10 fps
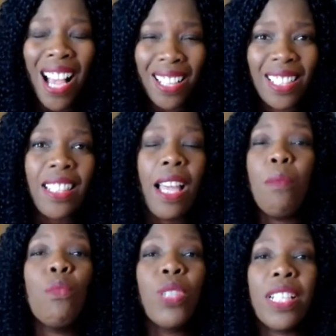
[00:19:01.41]
Ask
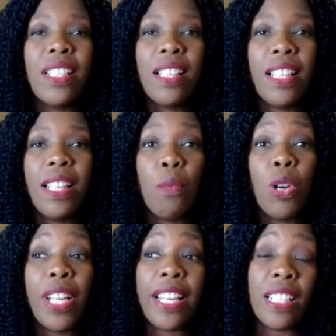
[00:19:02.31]
them what is it that they
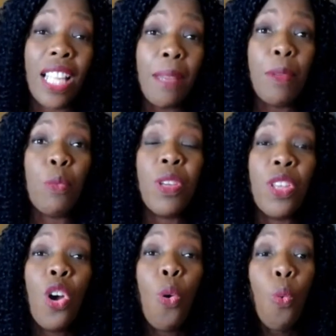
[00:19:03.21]
want in alignment with
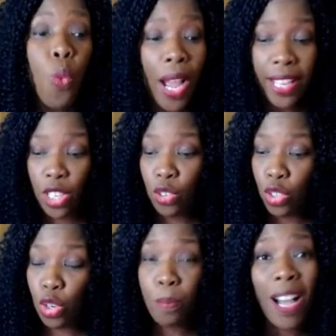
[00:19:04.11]
where
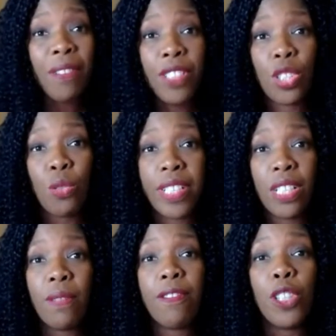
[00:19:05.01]
your path has already
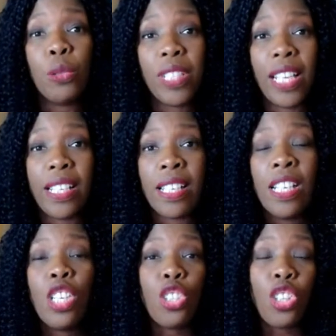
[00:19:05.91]
unfolded,
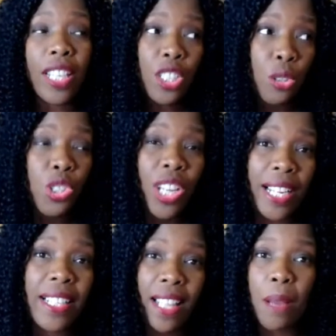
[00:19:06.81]
so that you're
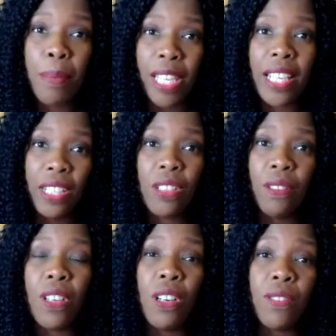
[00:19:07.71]
shining that beacon
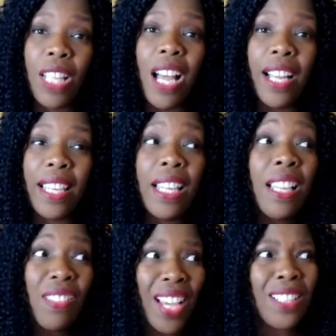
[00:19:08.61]
of light.
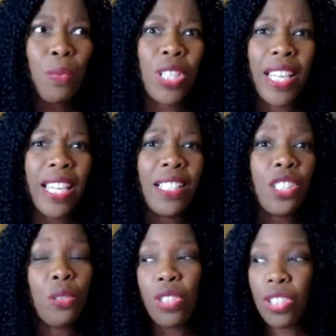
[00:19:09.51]
That is what you're here to
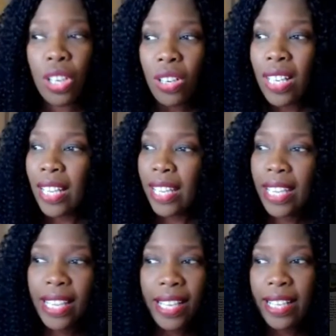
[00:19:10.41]
do. You're not
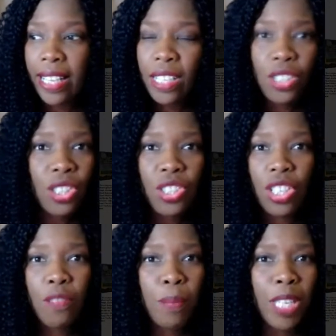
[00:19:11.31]
here to
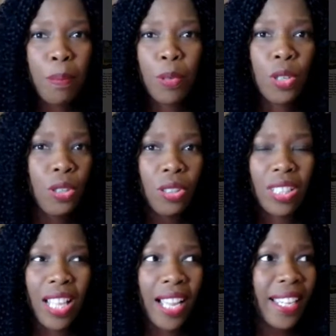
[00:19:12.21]
serve people
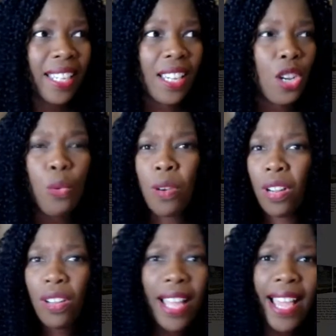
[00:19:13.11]
like who
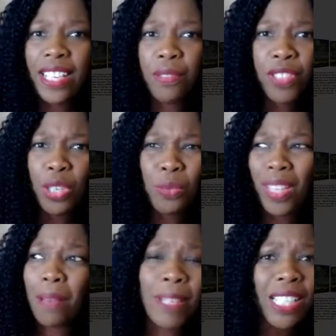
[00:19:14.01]
are ahead of you.
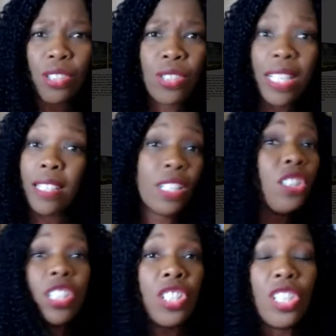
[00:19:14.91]
That makes no sense. They're not
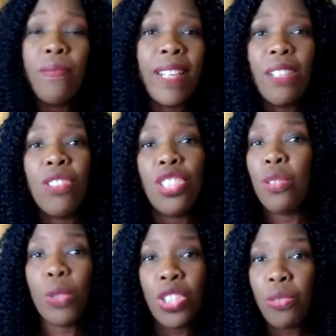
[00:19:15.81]
going to turn around. They don't
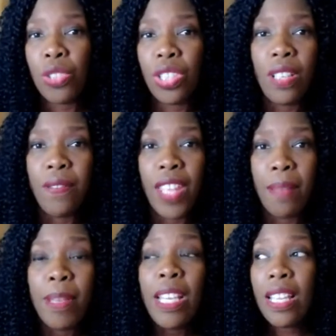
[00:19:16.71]
want you to serve
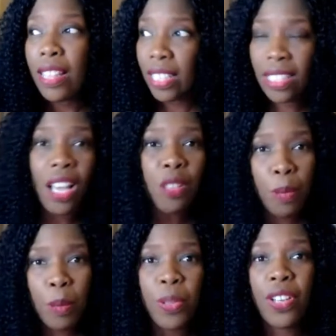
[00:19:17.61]
them. There's other
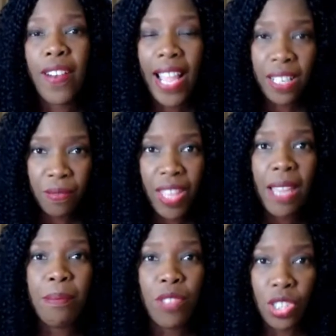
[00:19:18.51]
people that are ahead of
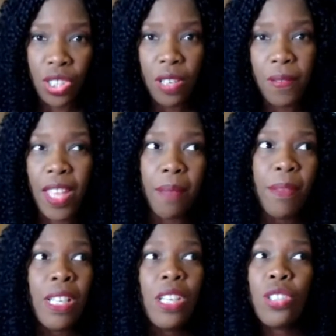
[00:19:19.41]
them to serve them.
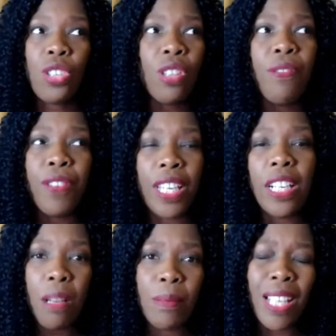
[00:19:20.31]
So the fear
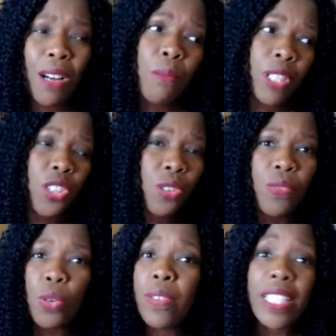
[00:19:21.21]
comes out because you've
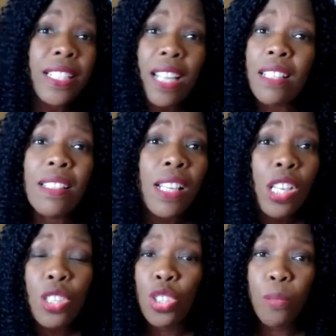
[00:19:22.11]
already done
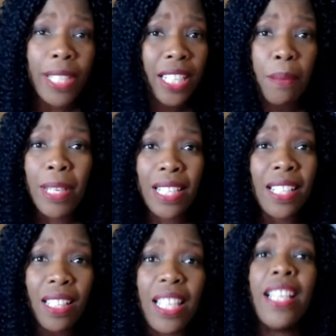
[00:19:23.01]
so many
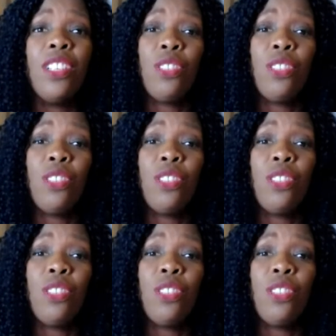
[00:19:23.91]
amazing things.